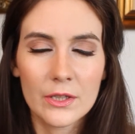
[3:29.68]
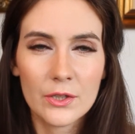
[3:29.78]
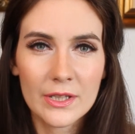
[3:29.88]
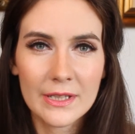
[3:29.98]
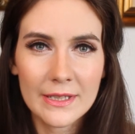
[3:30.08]
you
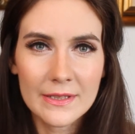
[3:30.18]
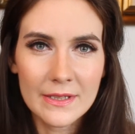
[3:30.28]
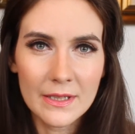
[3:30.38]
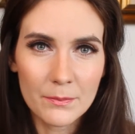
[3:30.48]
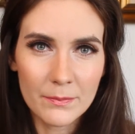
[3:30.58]
can
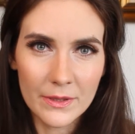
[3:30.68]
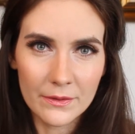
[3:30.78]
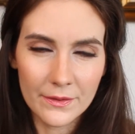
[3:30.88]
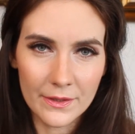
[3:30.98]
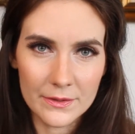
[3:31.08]
easily
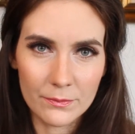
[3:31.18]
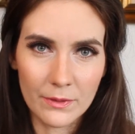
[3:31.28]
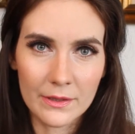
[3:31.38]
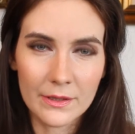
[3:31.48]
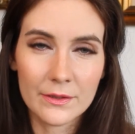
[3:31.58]
build this
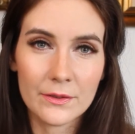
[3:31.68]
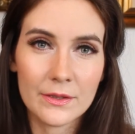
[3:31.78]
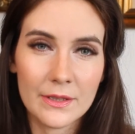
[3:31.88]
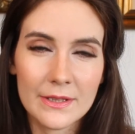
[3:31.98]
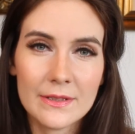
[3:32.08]
one, and you
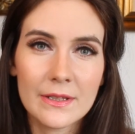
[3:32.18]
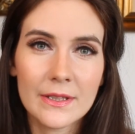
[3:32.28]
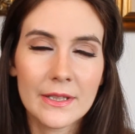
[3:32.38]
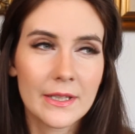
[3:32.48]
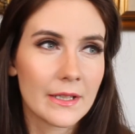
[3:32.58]
can
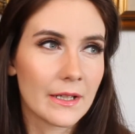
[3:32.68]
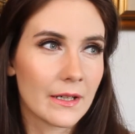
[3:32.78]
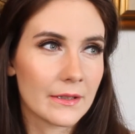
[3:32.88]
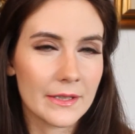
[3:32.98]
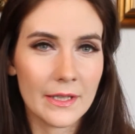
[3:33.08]
easily
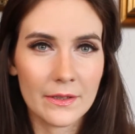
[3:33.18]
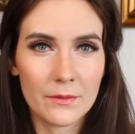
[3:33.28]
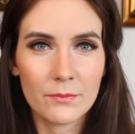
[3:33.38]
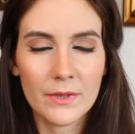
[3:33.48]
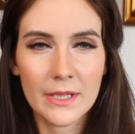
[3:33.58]
uh, get a
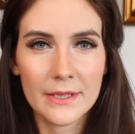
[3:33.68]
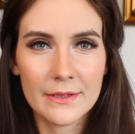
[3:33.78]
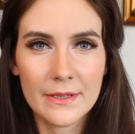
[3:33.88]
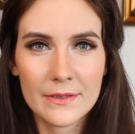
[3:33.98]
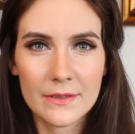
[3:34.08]
really
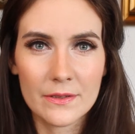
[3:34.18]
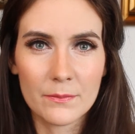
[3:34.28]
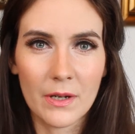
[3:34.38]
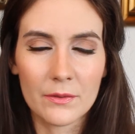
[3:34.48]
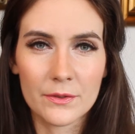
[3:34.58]
decent
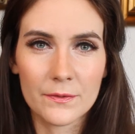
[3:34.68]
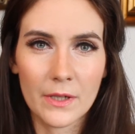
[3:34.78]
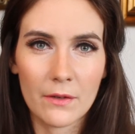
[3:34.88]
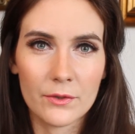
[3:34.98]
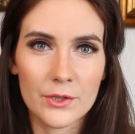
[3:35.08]
amount of
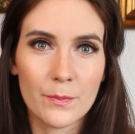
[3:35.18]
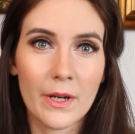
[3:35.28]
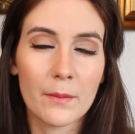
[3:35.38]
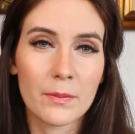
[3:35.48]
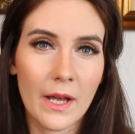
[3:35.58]
coverage
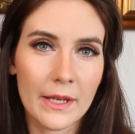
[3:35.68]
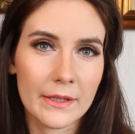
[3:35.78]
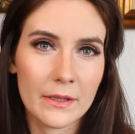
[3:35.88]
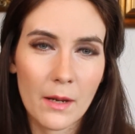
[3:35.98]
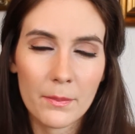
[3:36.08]
by applying
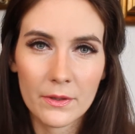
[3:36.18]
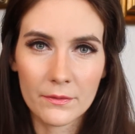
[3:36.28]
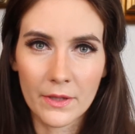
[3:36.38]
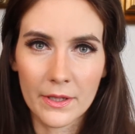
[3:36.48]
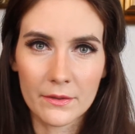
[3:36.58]
a couple of
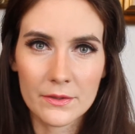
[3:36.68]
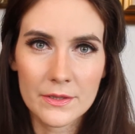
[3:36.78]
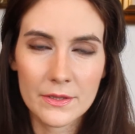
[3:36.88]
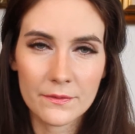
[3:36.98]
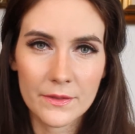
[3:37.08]

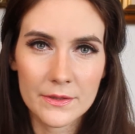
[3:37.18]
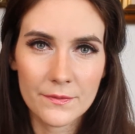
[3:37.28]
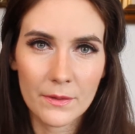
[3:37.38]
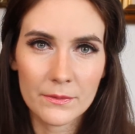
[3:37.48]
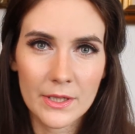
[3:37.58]
layers of this
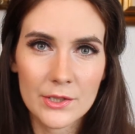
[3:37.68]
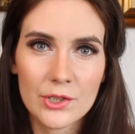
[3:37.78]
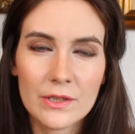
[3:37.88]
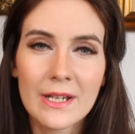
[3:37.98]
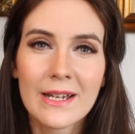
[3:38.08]

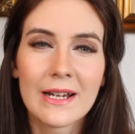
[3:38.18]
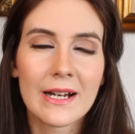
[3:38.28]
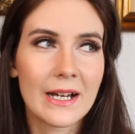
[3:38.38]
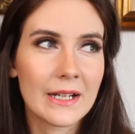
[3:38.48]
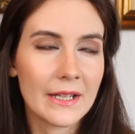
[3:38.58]
foundation,
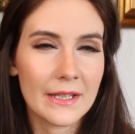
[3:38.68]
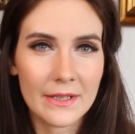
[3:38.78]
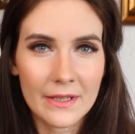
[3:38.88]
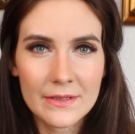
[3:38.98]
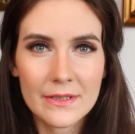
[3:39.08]
and it
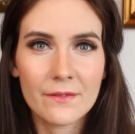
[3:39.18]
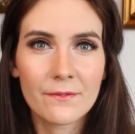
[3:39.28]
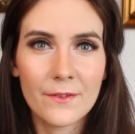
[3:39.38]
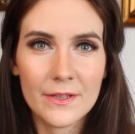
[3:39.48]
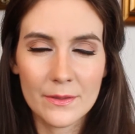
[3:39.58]
is
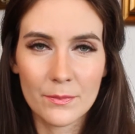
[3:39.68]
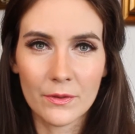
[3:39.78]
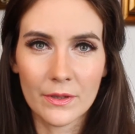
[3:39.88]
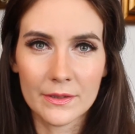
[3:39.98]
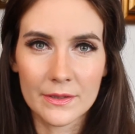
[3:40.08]

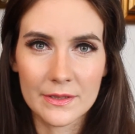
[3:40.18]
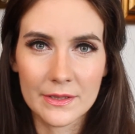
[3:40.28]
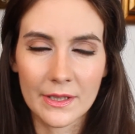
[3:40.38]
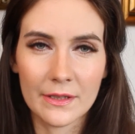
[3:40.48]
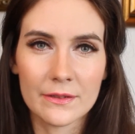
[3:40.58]
invisible in the
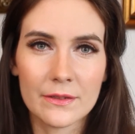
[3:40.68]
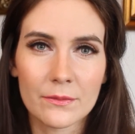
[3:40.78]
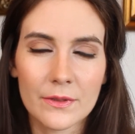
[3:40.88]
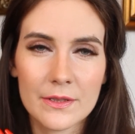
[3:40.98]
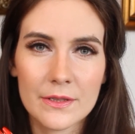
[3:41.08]
skin. So
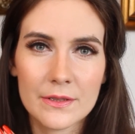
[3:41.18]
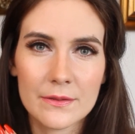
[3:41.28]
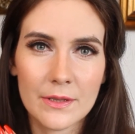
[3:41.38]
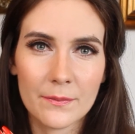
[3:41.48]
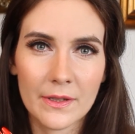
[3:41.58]
this is
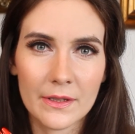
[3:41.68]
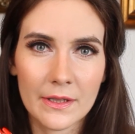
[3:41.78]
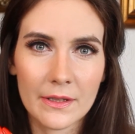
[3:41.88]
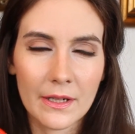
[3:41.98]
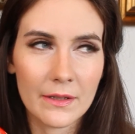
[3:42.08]
something
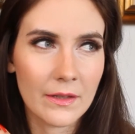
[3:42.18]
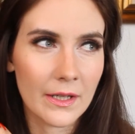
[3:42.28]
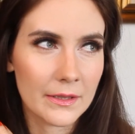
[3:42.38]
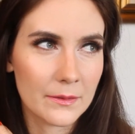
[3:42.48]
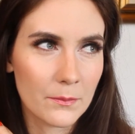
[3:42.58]
that I
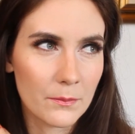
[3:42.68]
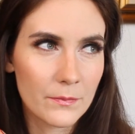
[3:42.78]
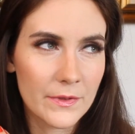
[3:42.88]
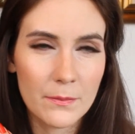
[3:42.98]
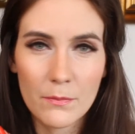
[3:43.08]
like the,
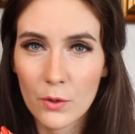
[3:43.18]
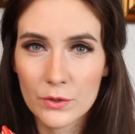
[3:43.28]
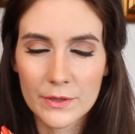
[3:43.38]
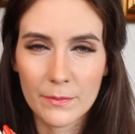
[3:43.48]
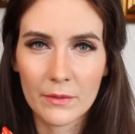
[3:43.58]
the
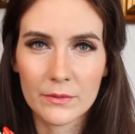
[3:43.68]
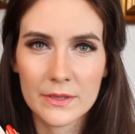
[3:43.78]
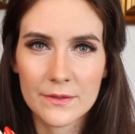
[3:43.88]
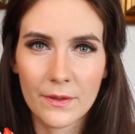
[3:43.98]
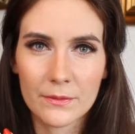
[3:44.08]
most about
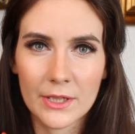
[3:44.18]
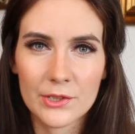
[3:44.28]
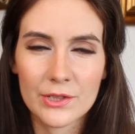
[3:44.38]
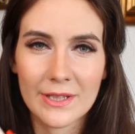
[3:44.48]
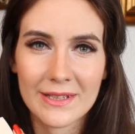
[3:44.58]
this
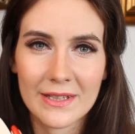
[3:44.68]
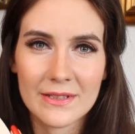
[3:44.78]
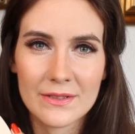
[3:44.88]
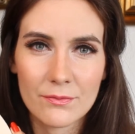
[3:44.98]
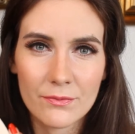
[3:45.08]
foundation, that
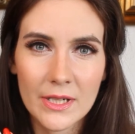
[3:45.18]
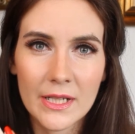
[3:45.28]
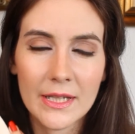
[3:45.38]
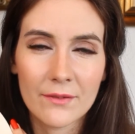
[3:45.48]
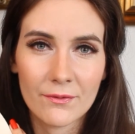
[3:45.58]
is
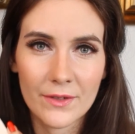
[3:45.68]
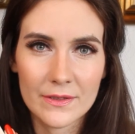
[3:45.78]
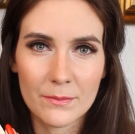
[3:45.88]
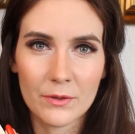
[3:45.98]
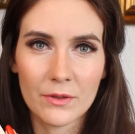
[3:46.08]
really
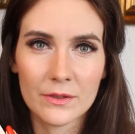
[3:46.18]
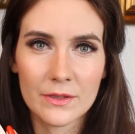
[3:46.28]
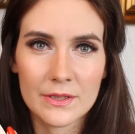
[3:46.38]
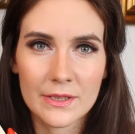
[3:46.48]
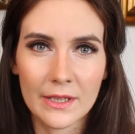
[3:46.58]
invisible on the
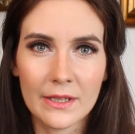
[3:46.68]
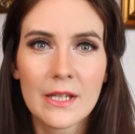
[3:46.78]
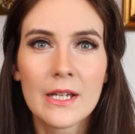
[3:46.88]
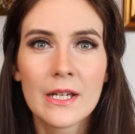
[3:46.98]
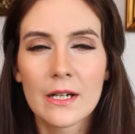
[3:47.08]
skin.
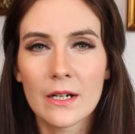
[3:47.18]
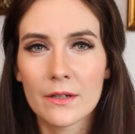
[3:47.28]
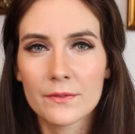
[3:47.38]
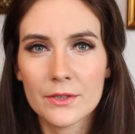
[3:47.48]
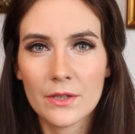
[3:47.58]

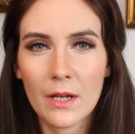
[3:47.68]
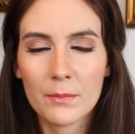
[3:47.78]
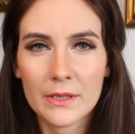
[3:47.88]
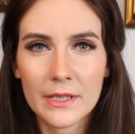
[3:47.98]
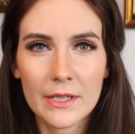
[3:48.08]
After
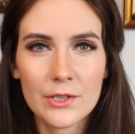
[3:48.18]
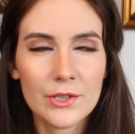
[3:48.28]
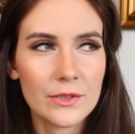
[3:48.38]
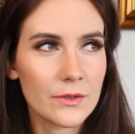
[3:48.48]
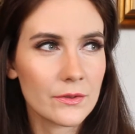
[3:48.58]

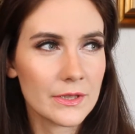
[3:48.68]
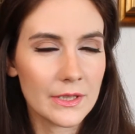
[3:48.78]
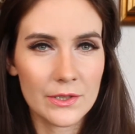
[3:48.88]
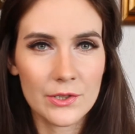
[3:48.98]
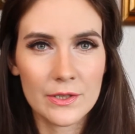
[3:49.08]
application, your
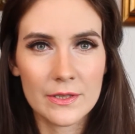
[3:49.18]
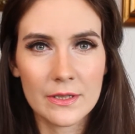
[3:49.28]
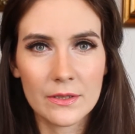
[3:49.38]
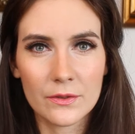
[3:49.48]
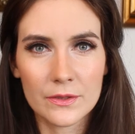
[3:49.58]
skin just
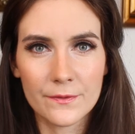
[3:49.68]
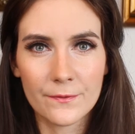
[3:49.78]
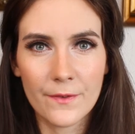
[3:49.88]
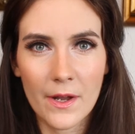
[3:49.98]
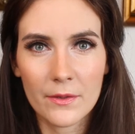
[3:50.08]
looks
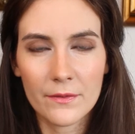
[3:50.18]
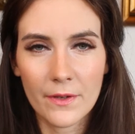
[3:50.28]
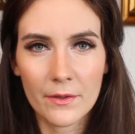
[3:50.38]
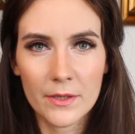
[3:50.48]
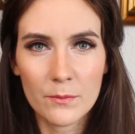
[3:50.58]
very
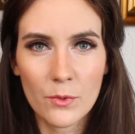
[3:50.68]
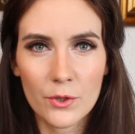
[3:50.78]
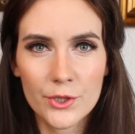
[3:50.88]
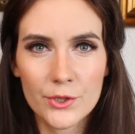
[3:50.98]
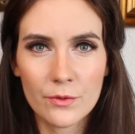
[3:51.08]
very
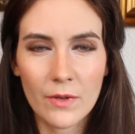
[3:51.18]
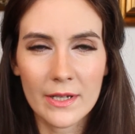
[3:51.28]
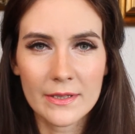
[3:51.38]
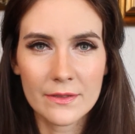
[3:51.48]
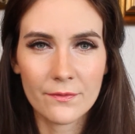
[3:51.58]

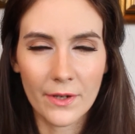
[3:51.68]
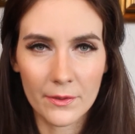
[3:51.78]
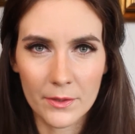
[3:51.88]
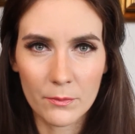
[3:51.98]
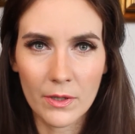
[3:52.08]
moisturized,
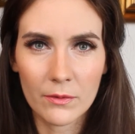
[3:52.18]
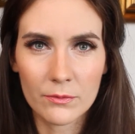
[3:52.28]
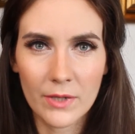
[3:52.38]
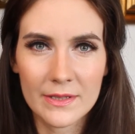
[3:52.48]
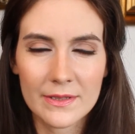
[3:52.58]
very well
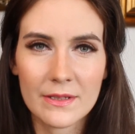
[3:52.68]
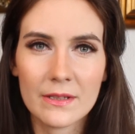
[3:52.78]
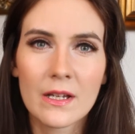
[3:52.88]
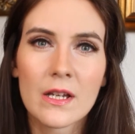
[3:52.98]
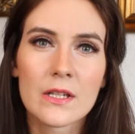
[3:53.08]

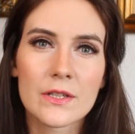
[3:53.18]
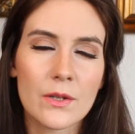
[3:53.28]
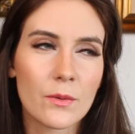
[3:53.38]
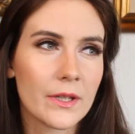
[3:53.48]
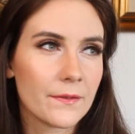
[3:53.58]
rested.
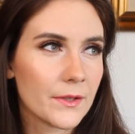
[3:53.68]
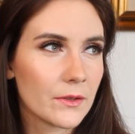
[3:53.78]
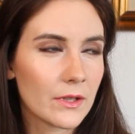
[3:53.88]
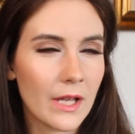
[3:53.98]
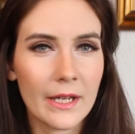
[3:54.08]
So if you
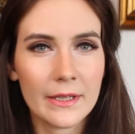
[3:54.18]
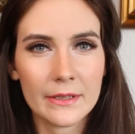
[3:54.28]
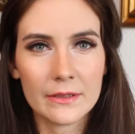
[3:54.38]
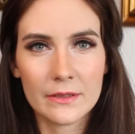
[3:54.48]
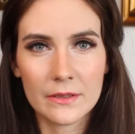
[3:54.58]

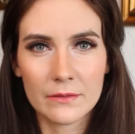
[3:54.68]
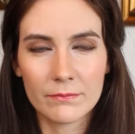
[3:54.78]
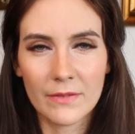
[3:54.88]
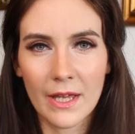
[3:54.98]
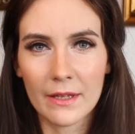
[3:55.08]
like the,
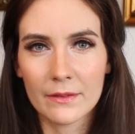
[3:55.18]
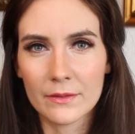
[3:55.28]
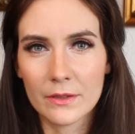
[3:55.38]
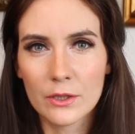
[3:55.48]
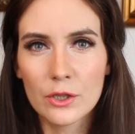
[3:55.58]
the
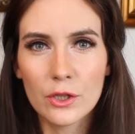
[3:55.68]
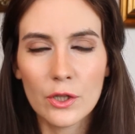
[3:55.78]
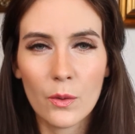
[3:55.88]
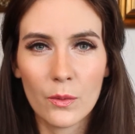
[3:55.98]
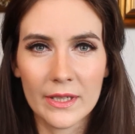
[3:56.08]

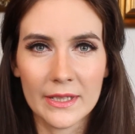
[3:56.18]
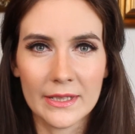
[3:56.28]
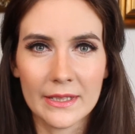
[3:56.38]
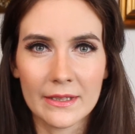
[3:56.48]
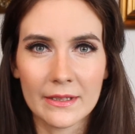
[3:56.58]
glowy
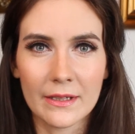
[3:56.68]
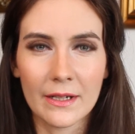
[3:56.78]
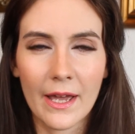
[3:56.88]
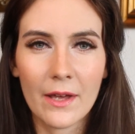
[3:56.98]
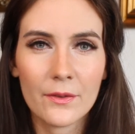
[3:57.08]
Uh,
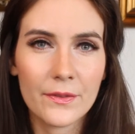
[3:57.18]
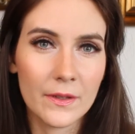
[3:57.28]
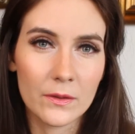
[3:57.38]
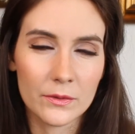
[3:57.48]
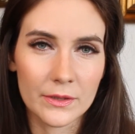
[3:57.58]
healthy
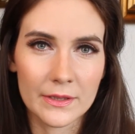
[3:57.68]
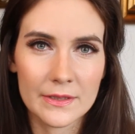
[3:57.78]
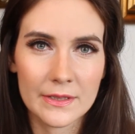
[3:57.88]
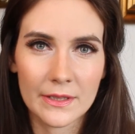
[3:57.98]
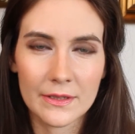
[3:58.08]
looking
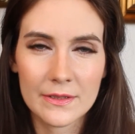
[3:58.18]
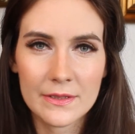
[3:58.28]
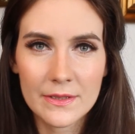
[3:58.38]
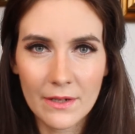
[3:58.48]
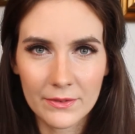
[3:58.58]
skin, this
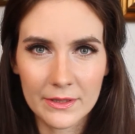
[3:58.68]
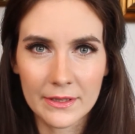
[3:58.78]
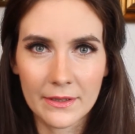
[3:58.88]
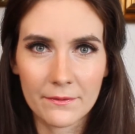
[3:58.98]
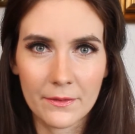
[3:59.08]
is
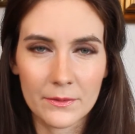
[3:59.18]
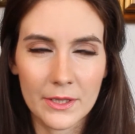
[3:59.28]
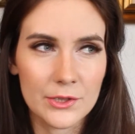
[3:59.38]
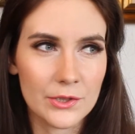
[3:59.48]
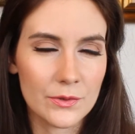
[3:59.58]
definitely a
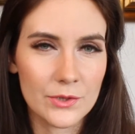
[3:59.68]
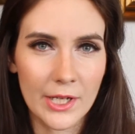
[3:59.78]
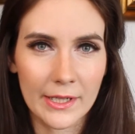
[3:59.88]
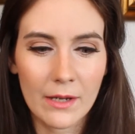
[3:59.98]
foundation to check